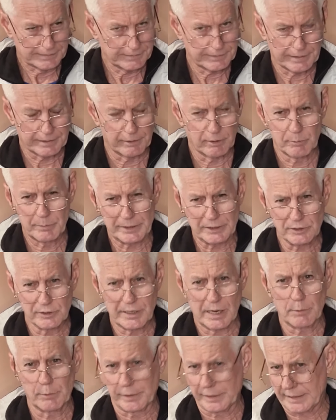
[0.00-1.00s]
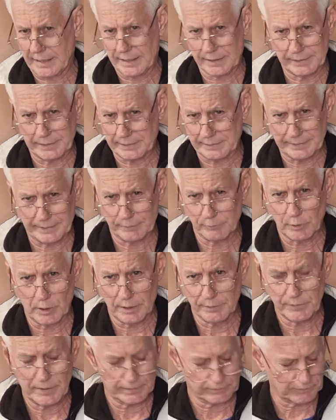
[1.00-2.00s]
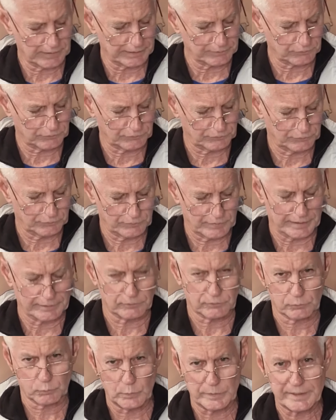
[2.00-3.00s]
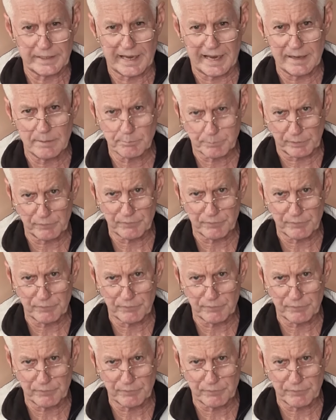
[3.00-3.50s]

you know, I mean, you don't want to go down that road. That's we can